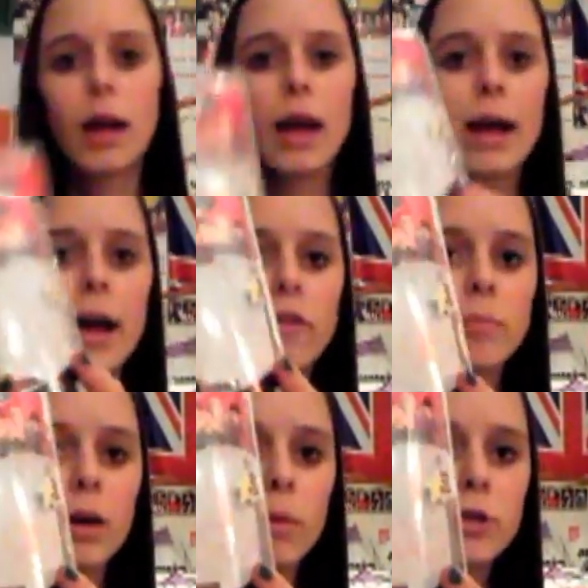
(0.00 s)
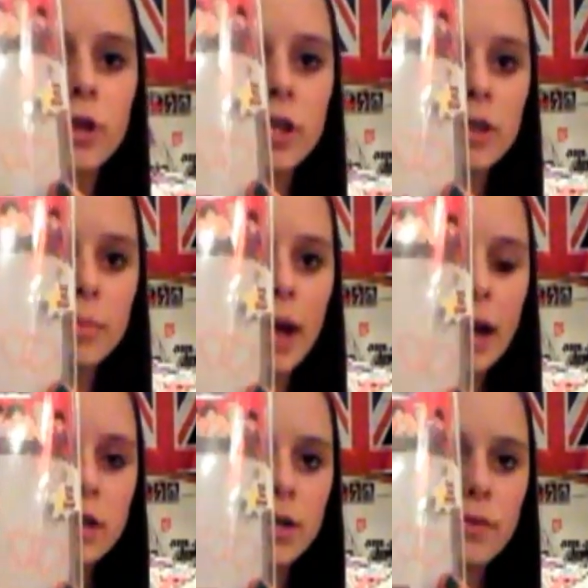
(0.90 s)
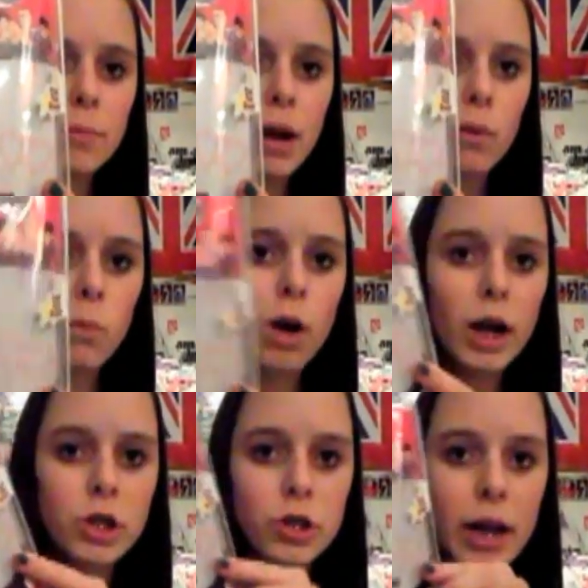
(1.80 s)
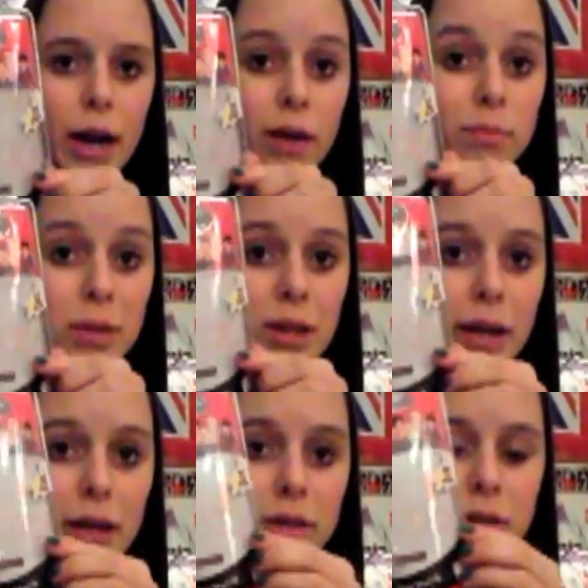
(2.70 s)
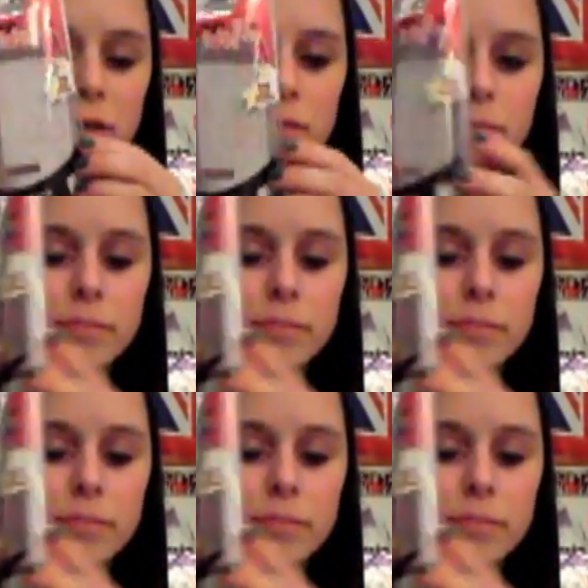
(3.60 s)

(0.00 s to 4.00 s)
I have my One Direction packaging from my watch that I got from Claire's.